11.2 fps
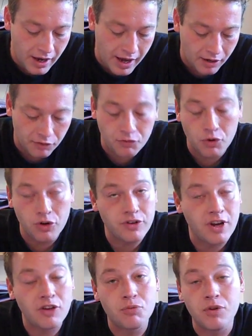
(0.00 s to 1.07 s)
And of course,
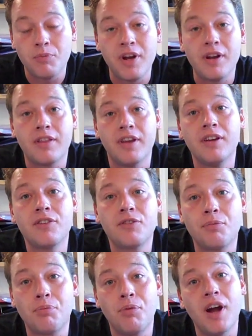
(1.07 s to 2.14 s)
as with many things,
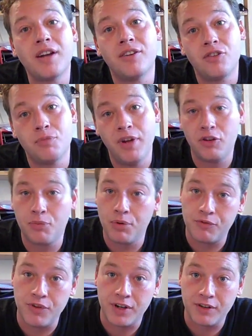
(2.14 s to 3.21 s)
practice makes
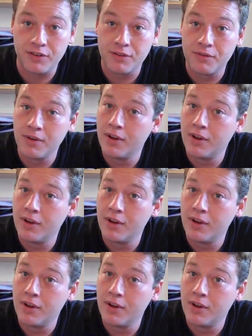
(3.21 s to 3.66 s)
perfect.